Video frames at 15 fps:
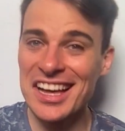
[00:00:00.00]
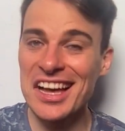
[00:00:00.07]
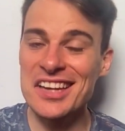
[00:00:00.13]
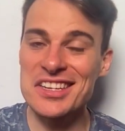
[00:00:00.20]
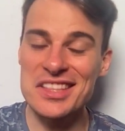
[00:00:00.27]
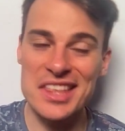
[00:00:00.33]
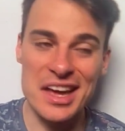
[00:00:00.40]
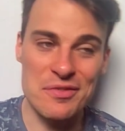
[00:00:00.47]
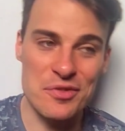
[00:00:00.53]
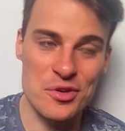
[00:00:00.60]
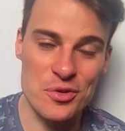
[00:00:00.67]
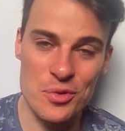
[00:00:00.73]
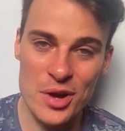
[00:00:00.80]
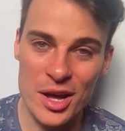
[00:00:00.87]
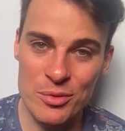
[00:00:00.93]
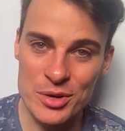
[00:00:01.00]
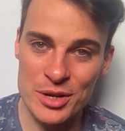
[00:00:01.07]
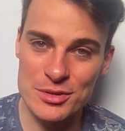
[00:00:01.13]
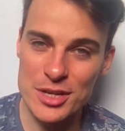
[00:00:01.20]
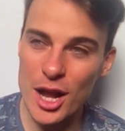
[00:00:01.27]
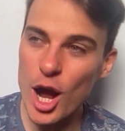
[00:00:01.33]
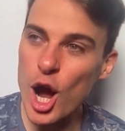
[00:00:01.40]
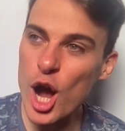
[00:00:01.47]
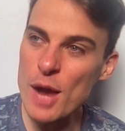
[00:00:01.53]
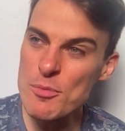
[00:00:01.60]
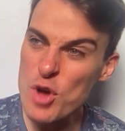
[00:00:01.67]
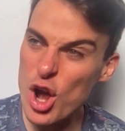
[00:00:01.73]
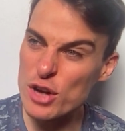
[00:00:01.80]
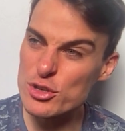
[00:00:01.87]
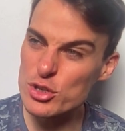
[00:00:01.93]
I did that for a while when I was like, I'm
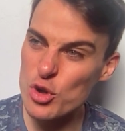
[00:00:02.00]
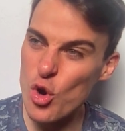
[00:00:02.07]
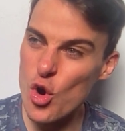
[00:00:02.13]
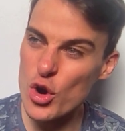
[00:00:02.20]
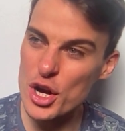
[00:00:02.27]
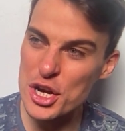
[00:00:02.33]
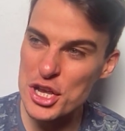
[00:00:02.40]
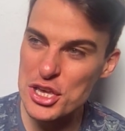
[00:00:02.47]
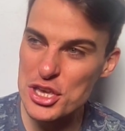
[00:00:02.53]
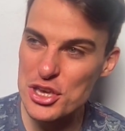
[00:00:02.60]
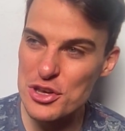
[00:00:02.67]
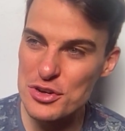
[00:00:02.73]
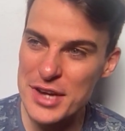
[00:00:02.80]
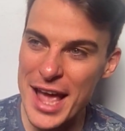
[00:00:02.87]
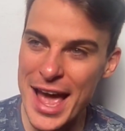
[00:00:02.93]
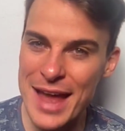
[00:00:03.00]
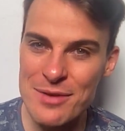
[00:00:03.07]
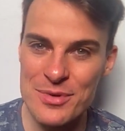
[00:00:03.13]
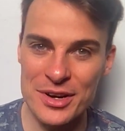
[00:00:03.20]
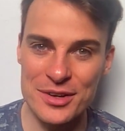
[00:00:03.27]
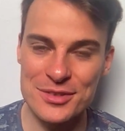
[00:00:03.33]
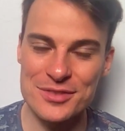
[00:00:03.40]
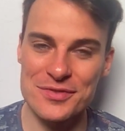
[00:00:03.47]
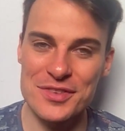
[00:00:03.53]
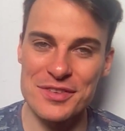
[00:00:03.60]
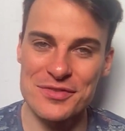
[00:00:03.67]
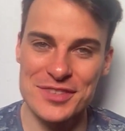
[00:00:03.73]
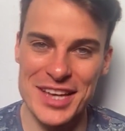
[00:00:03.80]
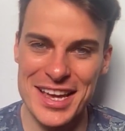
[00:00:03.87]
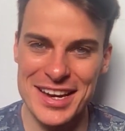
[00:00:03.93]
not talking to you, Dad, when I was
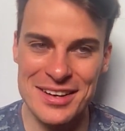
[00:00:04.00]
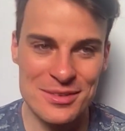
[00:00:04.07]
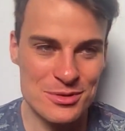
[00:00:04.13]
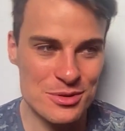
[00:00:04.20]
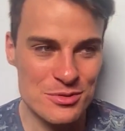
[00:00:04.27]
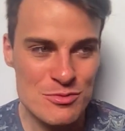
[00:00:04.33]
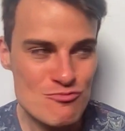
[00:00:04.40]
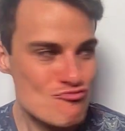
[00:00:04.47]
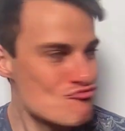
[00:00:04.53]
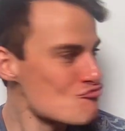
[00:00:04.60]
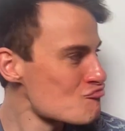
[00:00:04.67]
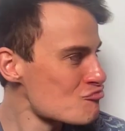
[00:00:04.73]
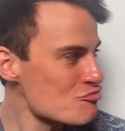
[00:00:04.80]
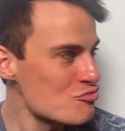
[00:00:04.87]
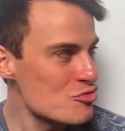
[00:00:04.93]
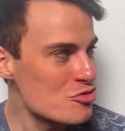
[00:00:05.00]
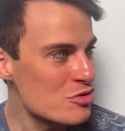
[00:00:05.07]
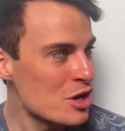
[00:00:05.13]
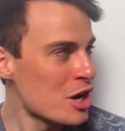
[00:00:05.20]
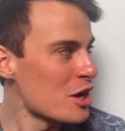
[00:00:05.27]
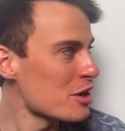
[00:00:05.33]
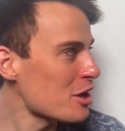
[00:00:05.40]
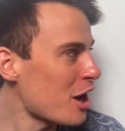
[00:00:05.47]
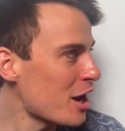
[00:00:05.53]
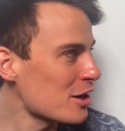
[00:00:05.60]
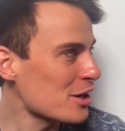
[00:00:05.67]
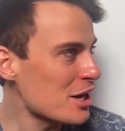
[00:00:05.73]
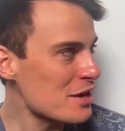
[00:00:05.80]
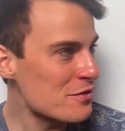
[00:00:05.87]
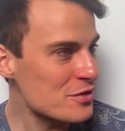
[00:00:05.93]
15. Can't
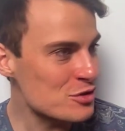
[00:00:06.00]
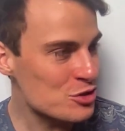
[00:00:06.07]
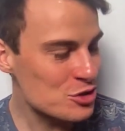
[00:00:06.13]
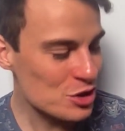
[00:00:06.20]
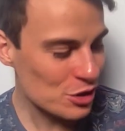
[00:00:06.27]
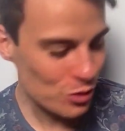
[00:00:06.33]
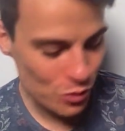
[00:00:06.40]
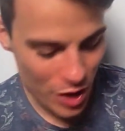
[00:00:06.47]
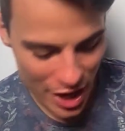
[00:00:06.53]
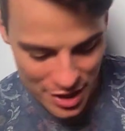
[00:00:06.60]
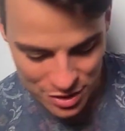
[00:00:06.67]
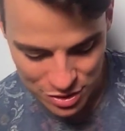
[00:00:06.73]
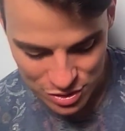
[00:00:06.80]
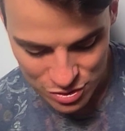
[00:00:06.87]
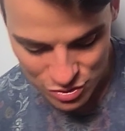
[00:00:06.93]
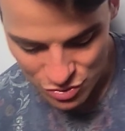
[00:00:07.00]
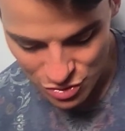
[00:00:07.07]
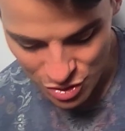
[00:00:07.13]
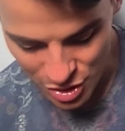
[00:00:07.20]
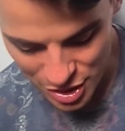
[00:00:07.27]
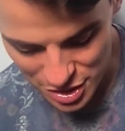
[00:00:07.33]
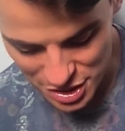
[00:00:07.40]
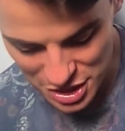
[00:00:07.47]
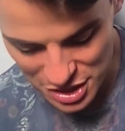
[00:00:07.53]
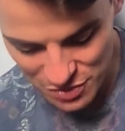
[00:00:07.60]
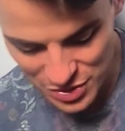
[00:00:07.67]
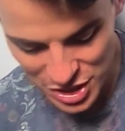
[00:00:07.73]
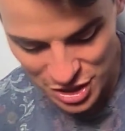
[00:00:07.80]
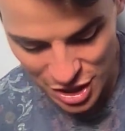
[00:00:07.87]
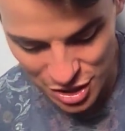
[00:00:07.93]
leave, he's still awake. Right, here
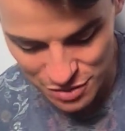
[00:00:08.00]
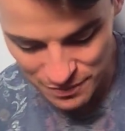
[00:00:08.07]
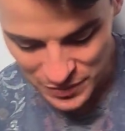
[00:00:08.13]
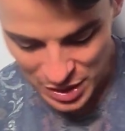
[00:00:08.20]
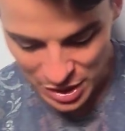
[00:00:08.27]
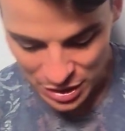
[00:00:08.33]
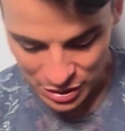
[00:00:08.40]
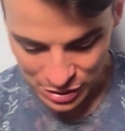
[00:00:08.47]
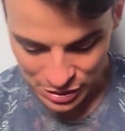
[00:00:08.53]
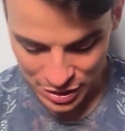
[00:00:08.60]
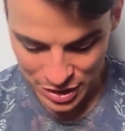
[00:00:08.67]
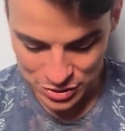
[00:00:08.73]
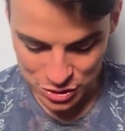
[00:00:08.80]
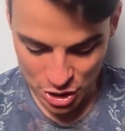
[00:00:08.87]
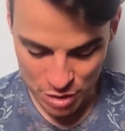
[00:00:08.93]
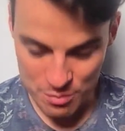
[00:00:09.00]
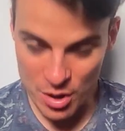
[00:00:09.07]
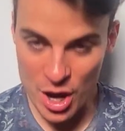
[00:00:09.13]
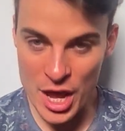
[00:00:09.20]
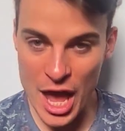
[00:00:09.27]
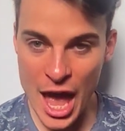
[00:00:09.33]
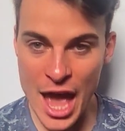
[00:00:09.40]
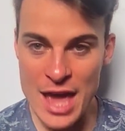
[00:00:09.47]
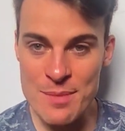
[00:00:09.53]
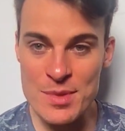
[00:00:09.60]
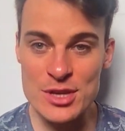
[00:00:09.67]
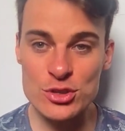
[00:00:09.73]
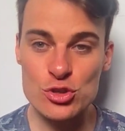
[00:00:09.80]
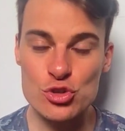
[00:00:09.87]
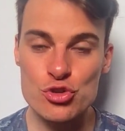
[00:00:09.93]
we go. Let's hope my aim
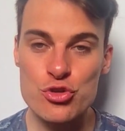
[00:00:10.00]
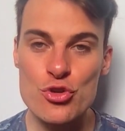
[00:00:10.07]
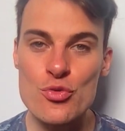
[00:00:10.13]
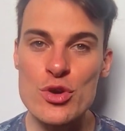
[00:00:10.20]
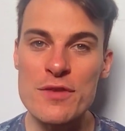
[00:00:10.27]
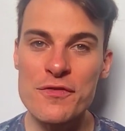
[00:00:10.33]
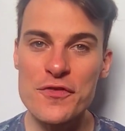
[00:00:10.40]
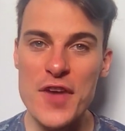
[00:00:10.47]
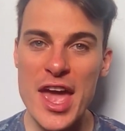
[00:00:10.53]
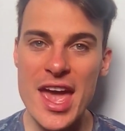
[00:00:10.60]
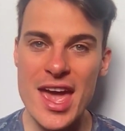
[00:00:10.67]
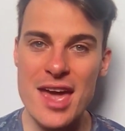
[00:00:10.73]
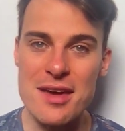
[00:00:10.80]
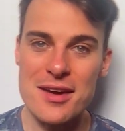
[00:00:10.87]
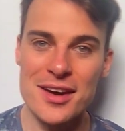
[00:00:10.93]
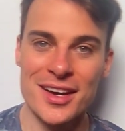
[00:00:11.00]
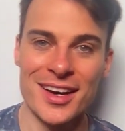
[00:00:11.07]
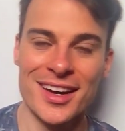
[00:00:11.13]
is true and fair.